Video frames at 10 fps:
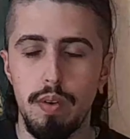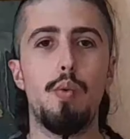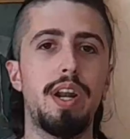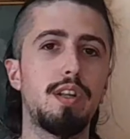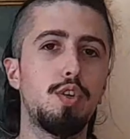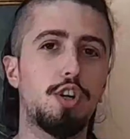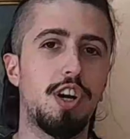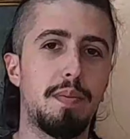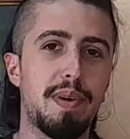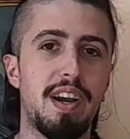When I look
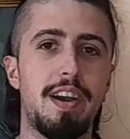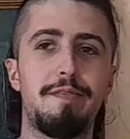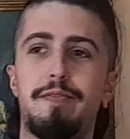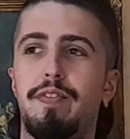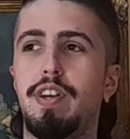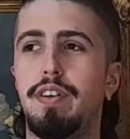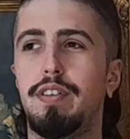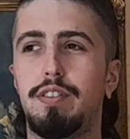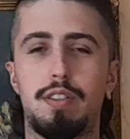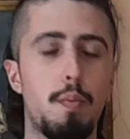up, I have
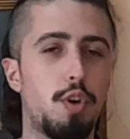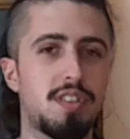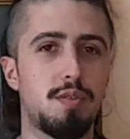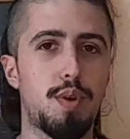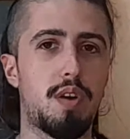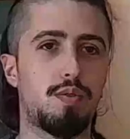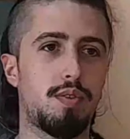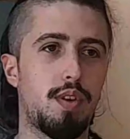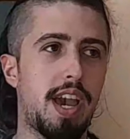somewhat around